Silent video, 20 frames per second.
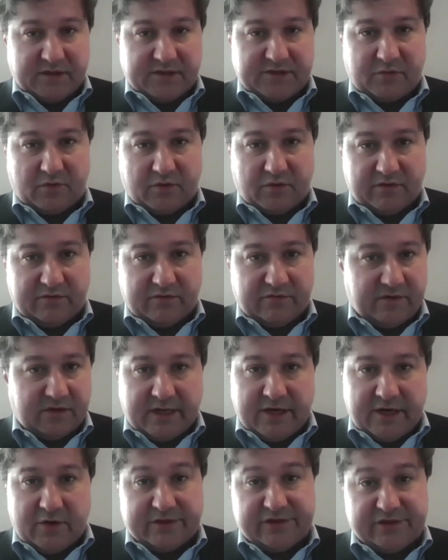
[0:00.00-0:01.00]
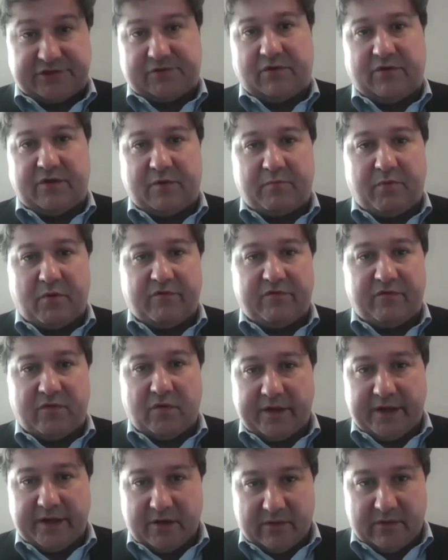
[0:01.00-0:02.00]
sort of ensure their
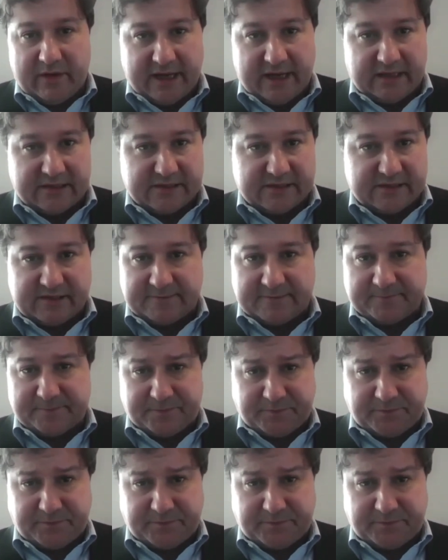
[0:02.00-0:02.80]
portfolio against